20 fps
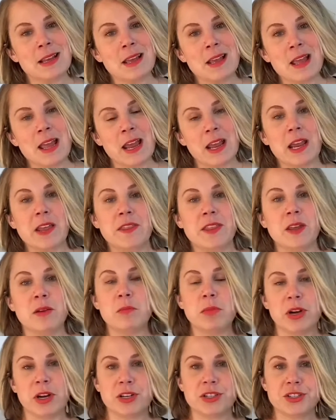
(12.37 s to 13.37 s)
And then
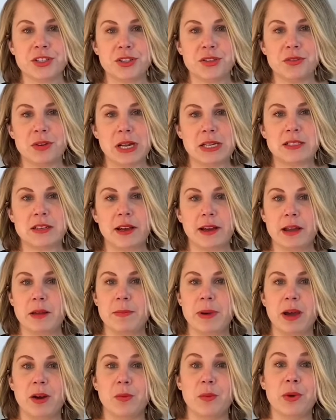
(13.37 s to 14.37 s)
part 2, I talk
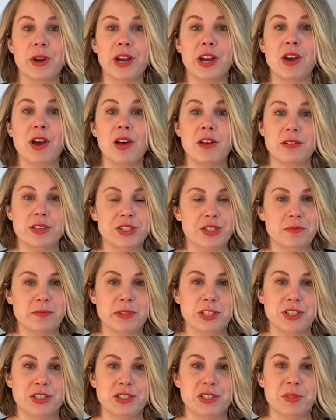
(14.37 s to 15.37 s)
about what college
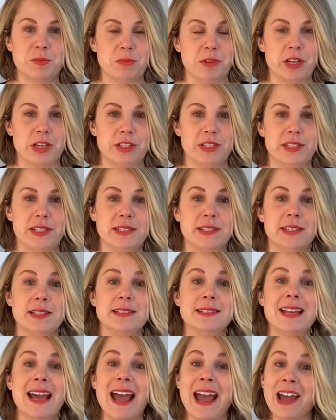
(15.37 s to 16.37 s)
admissions processes
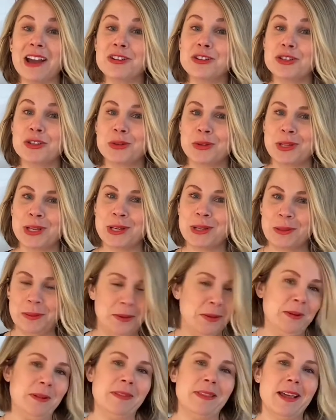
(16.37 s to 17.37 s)
actually look
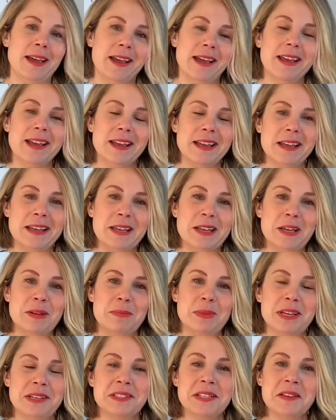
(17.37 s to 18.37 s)
like, because
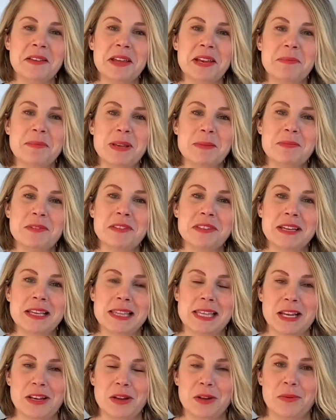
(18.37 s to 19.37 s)
a lot of people think they
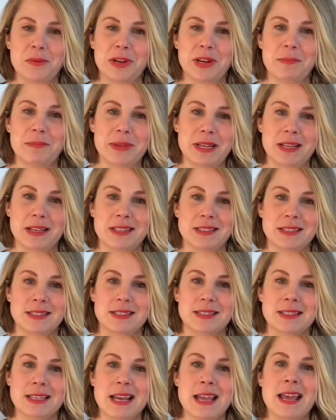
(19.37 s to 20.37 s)
know what it means,
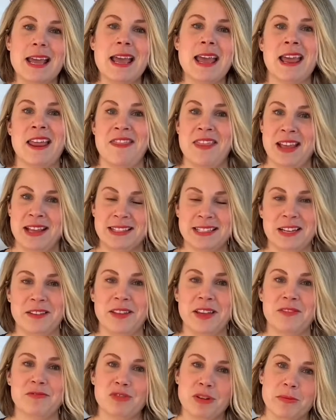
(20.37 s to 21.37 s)
and that's how they
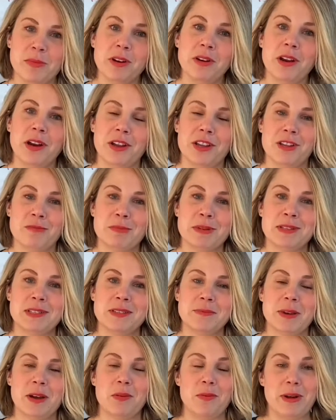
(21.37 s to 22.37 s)
form their arguments
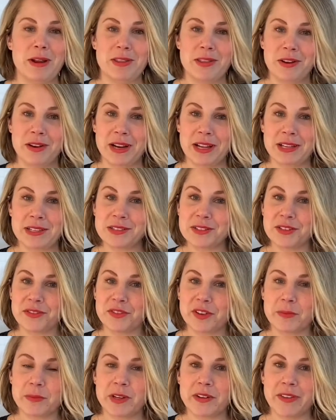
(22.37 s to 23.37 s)
about why they're against
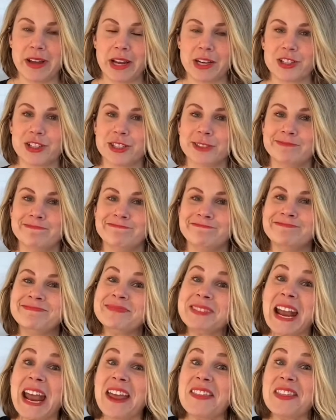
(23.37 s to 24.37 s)
affirmative action,
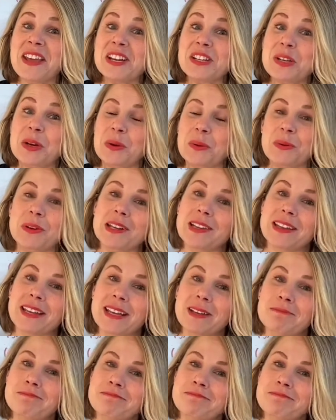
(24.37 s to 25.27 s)
and they don't really.